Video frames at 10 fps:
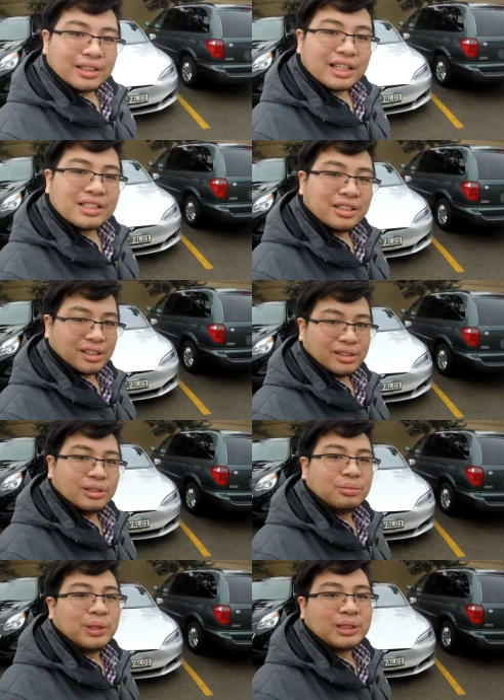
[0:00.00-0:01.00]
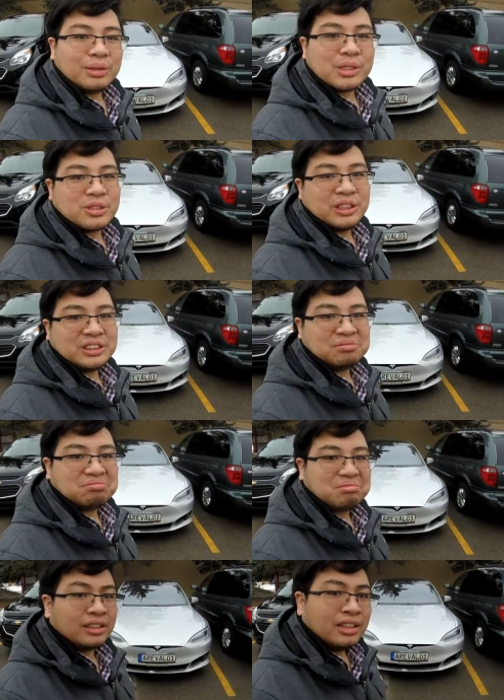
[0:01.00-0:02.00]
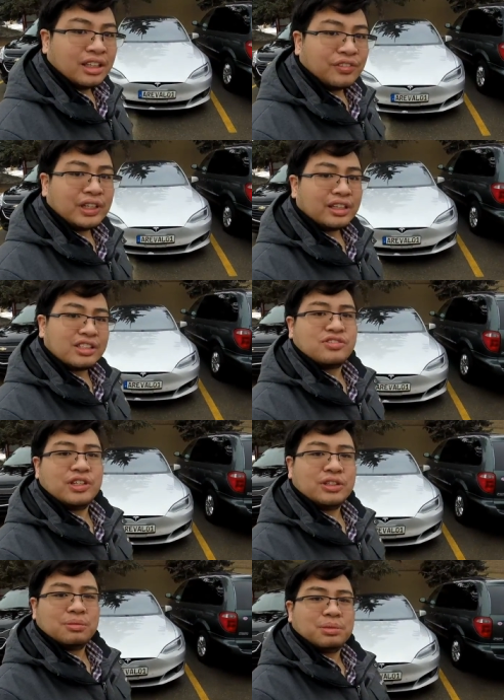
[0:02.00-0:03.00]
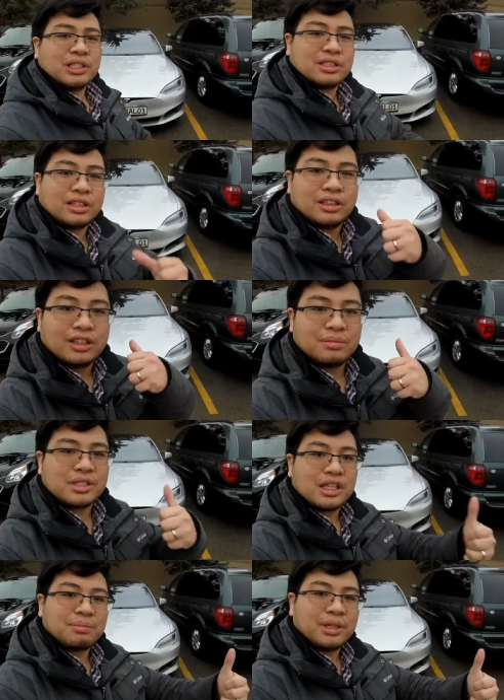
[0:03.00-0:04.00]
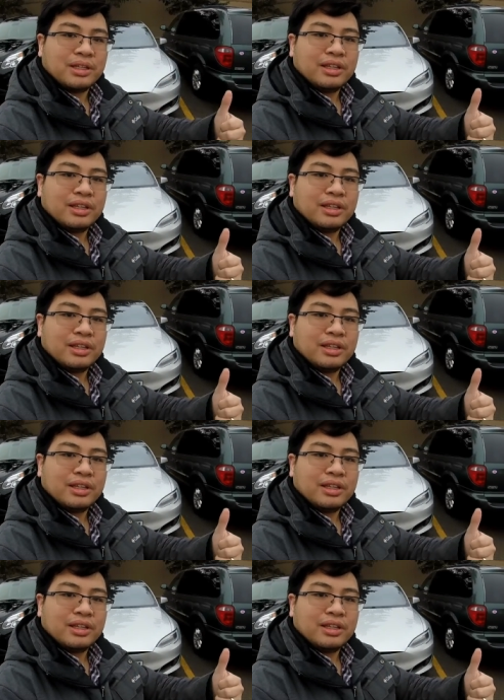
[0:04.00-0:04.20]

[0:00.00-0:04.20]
that's another auto park demonstration. If you like this video, please click the thumbs up.